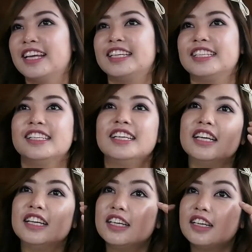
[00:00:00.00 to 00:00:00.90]
and
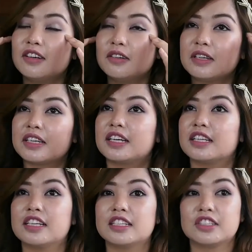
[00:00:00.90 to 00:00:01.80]
oh my
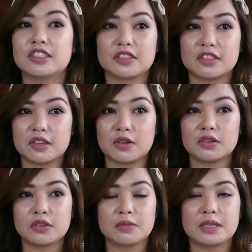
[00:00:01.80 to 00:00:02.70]
god, it just looks so
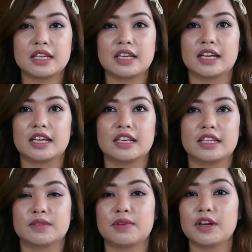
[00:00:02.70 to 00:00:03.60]
gloomy and
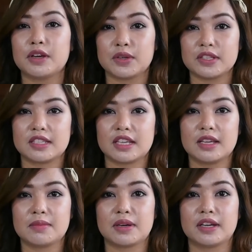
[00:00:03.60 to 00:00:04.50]
it's very
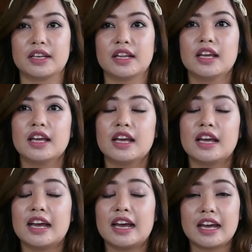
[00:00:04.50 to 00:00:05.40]
noisy, but
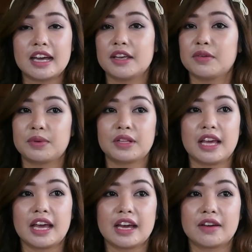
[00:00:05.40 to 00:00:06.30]
I really
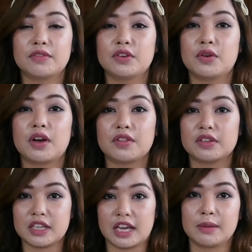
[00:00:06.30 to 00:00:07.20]
have no
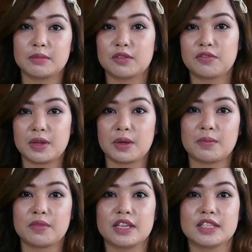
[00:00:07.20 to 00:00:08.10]
other time to
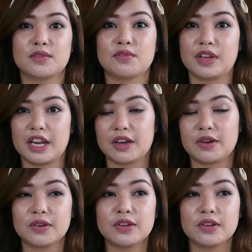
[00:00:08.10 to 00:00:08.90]
film this video.